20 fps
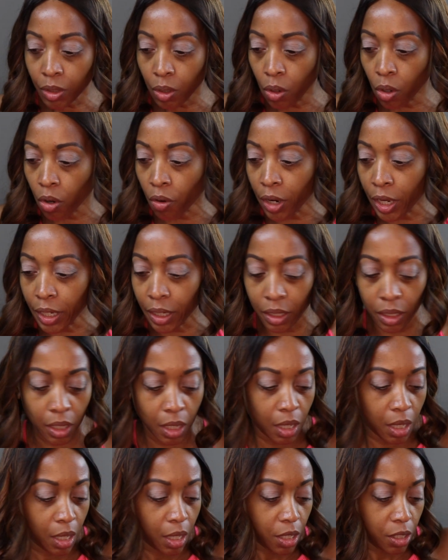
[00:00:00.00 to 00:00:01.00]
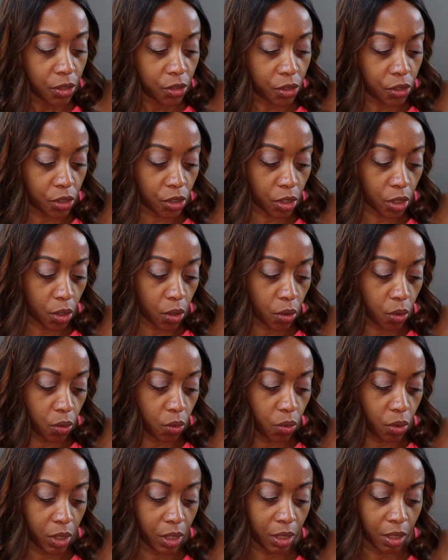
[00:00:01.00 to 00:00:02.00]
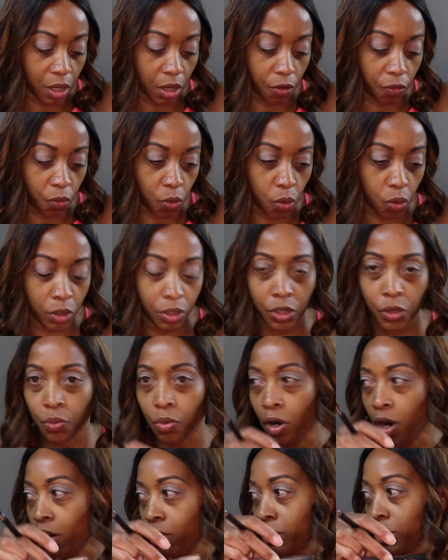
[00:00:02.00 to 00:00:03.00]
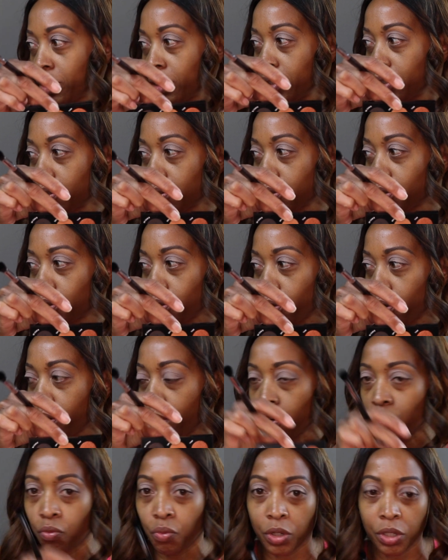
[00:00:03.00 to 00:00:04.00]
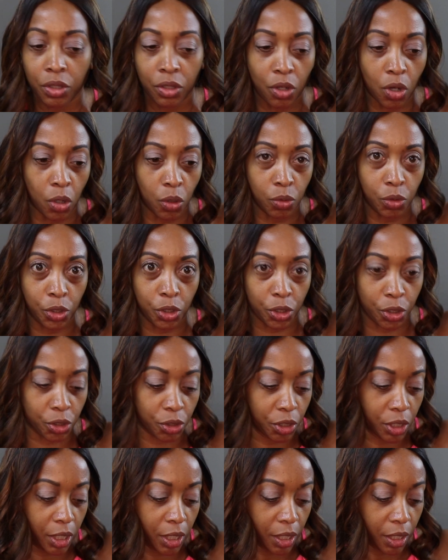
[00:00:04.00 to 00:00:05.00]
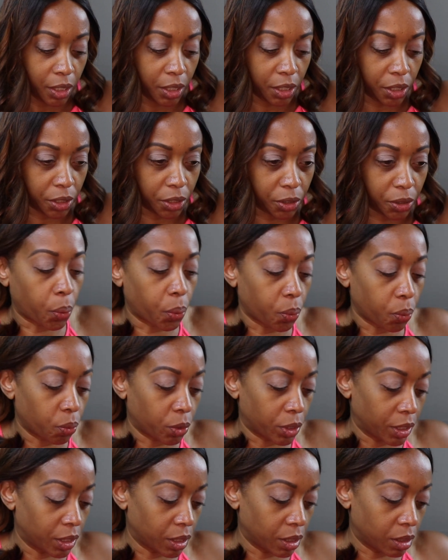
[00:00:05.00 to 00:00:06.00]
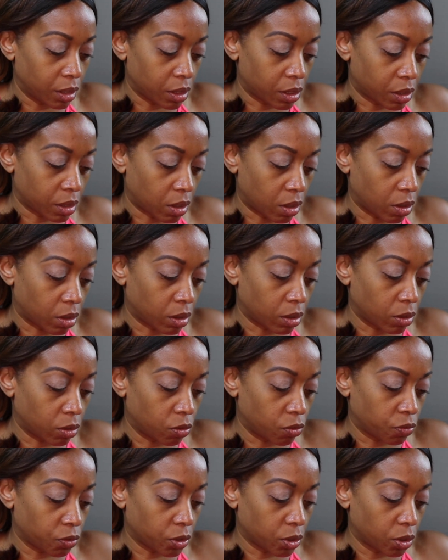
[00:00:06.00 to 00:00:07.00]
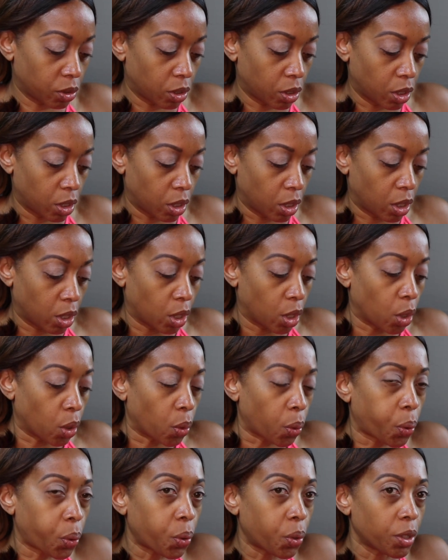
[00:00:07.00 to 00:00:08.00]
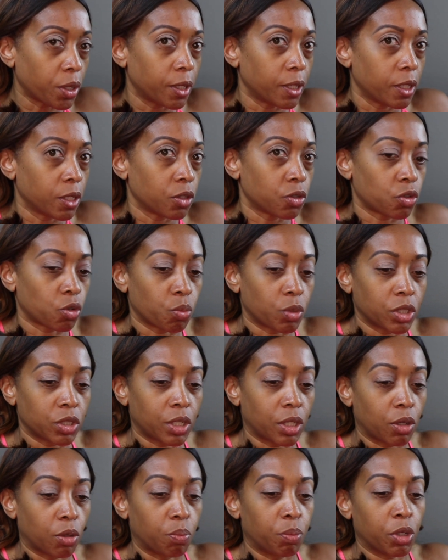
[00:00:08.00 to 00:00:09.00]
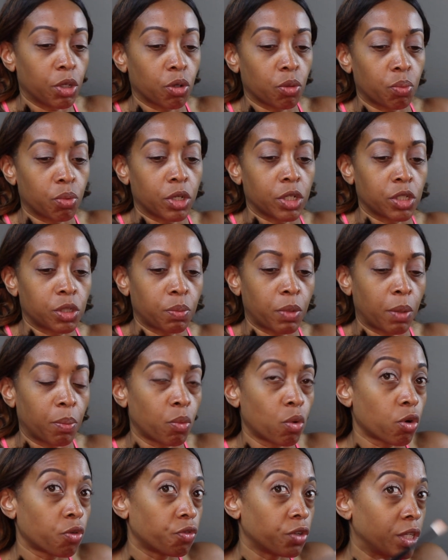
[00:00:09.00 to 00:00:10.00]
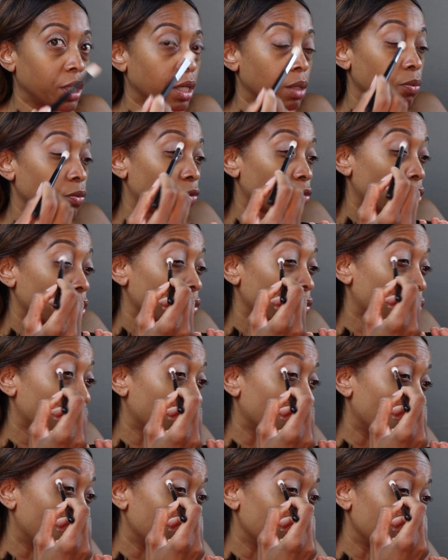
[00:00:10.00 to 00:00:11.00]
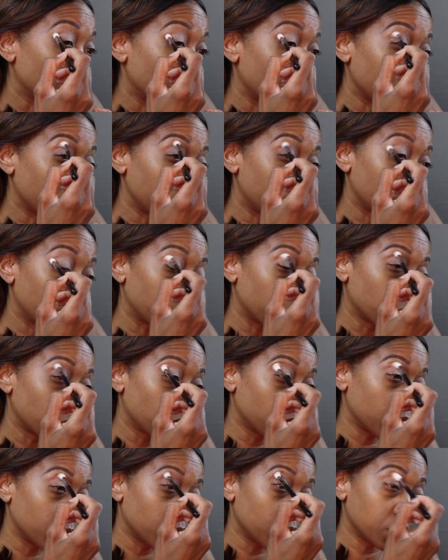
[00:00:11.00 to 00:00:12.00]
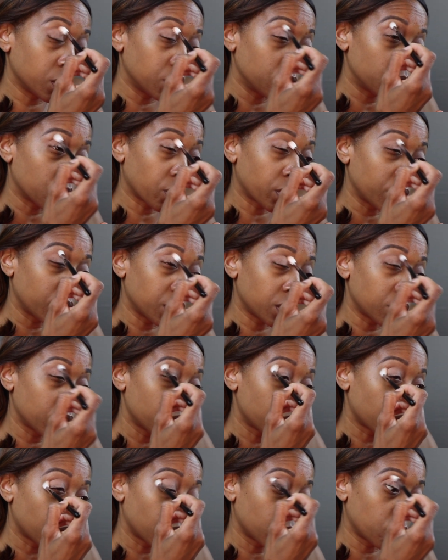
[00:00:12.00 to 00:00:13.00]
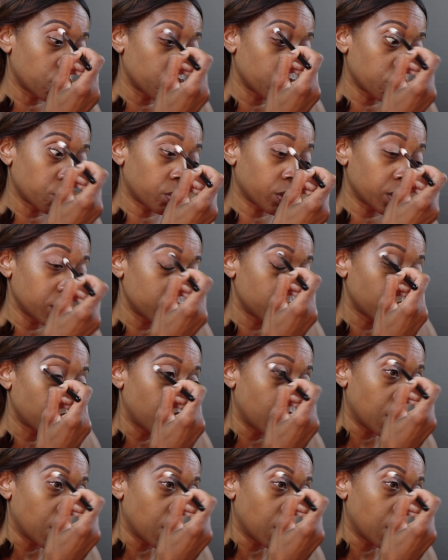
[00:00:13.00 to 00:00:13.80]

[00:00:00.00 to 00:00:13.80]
All right. So, of course, we're obviously going to start off with Culture here. I want to get this all over. So I'm going to take a bigger brush, my Morphe M441 brush, and really try to get this all over the place.